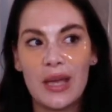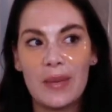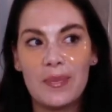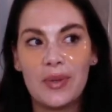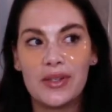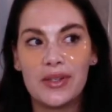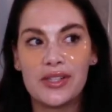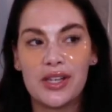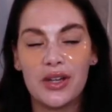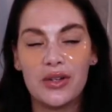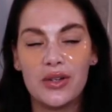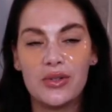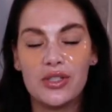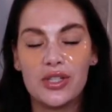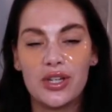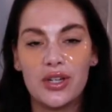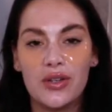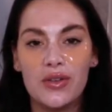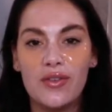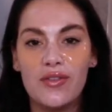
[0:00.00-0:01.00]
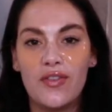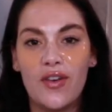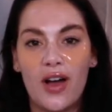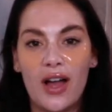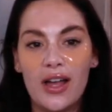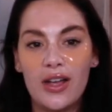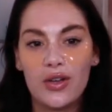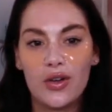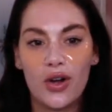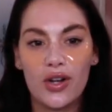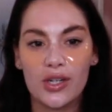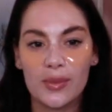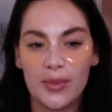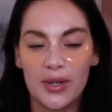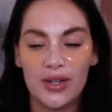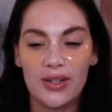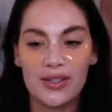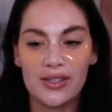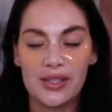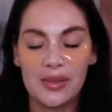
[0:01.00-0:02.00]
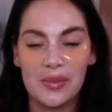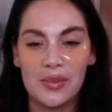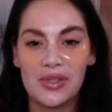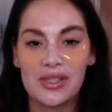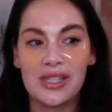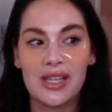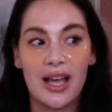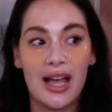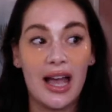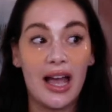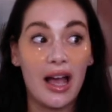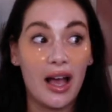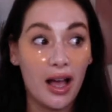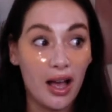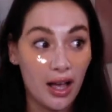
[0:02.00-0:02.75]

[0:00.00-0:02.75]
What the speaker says: episode 2 via Gogglebox and was like,